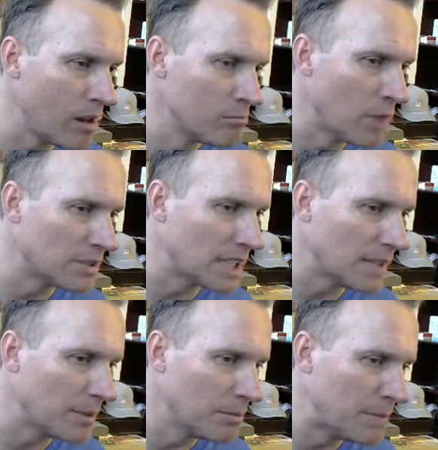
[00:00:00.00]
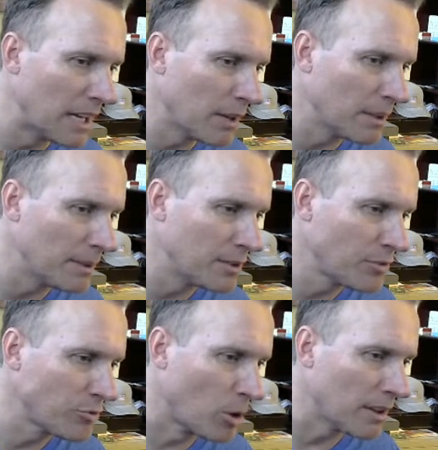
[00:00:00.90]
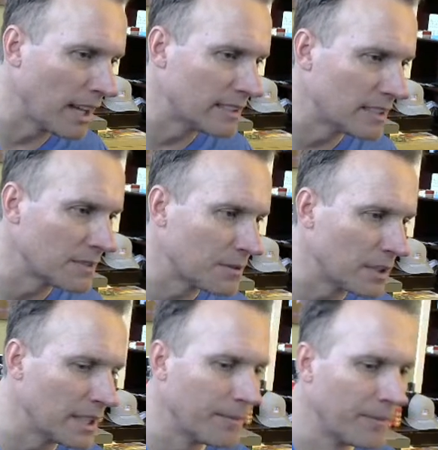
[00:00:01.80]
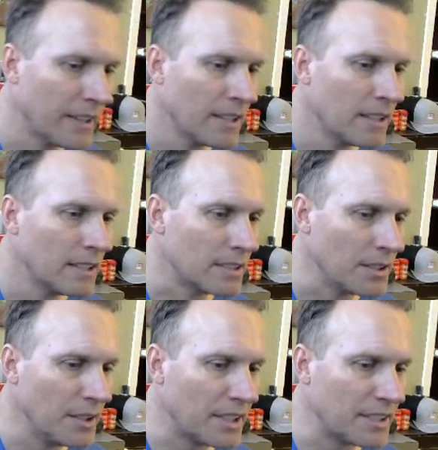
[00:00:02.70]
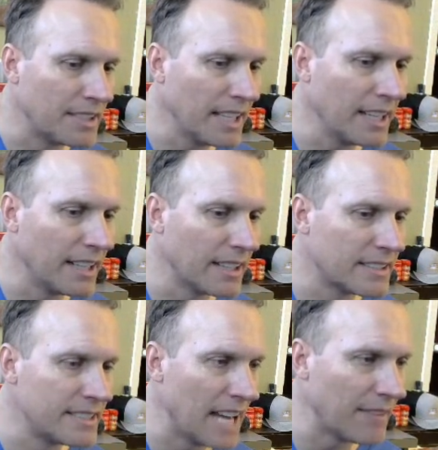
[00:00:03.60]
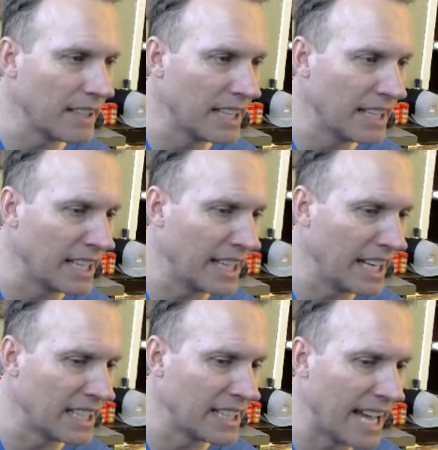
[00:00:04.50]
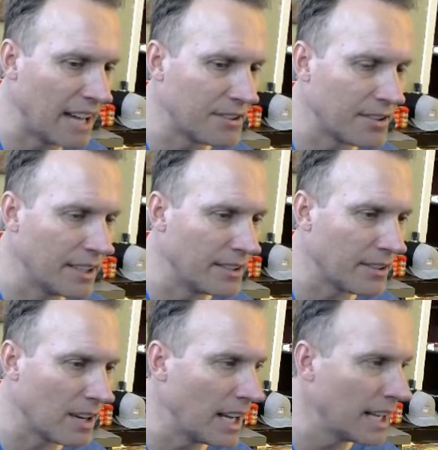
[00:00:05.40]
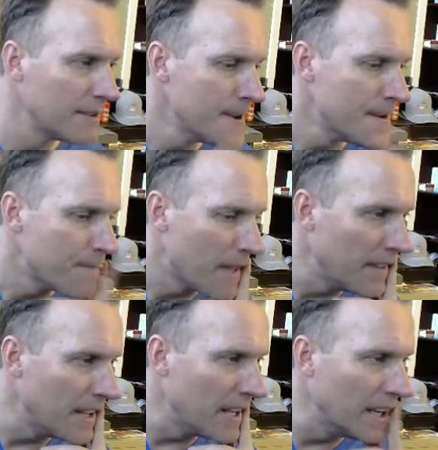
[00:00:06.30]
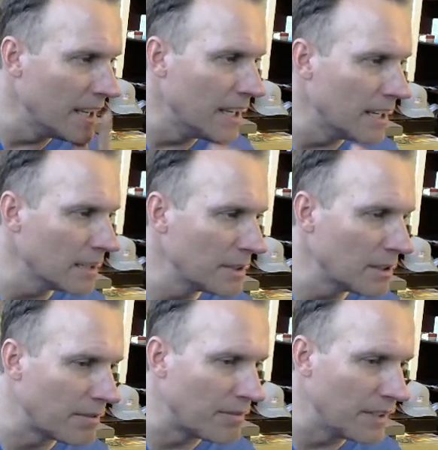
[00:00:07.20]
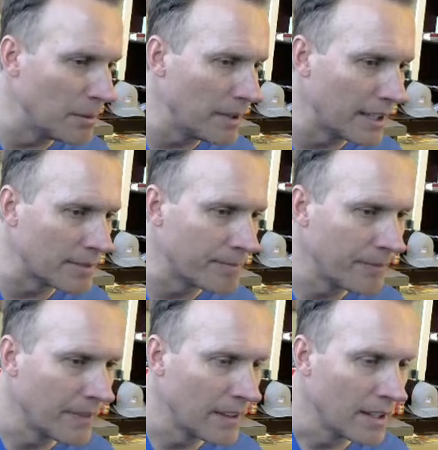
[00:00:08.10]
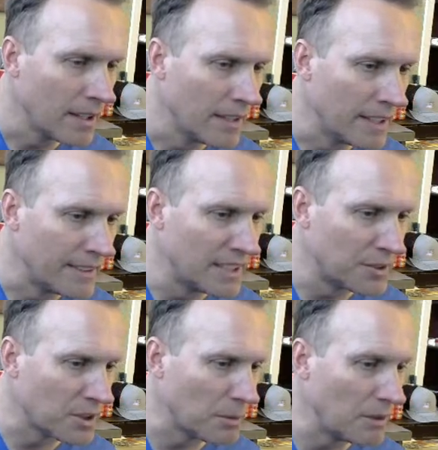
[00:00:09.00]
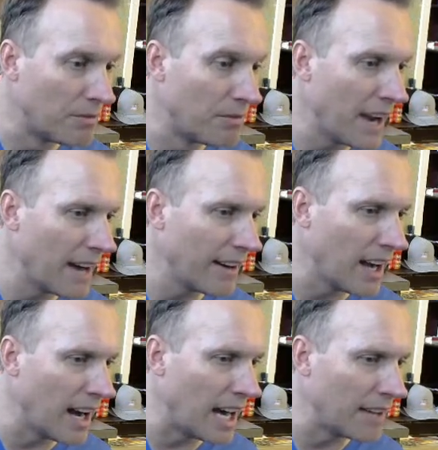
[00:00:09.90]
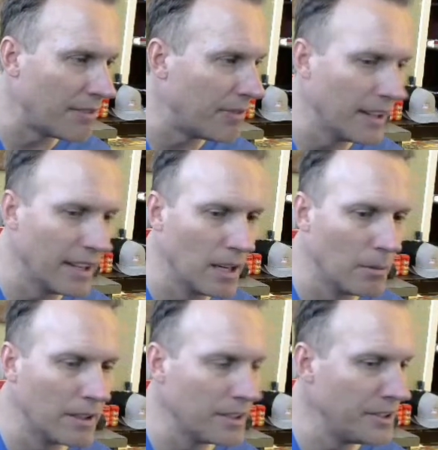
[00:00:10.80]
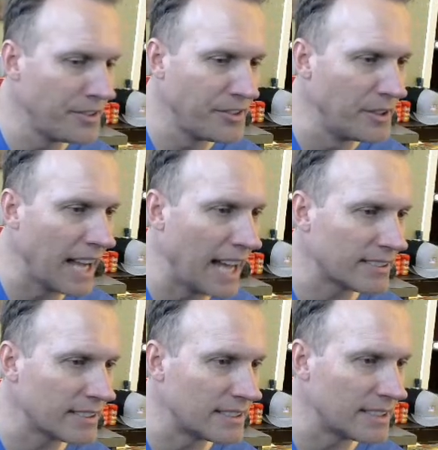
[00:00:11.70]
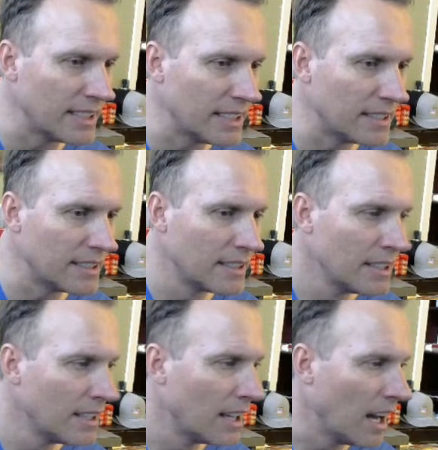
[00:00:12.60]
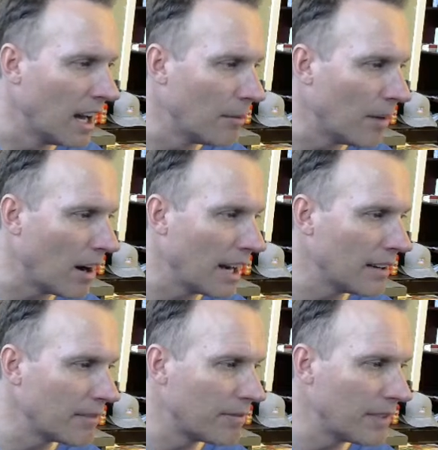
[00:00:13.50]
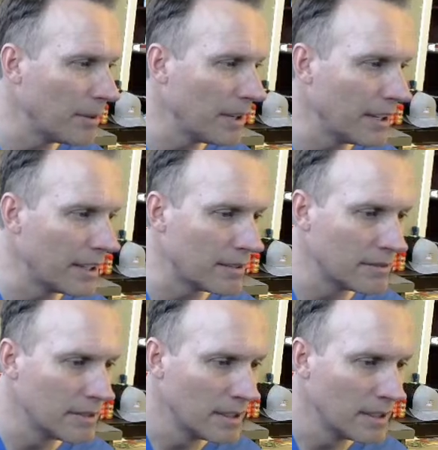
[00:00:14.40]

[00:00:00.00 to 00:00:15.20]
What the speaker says: most of them do. By the way, let me normalize this for you. So you can see it here. It's definitely in a downtrend, right? And then let me do a fib here. This is going to be very odd fib. You guys can see it. All right, fib here.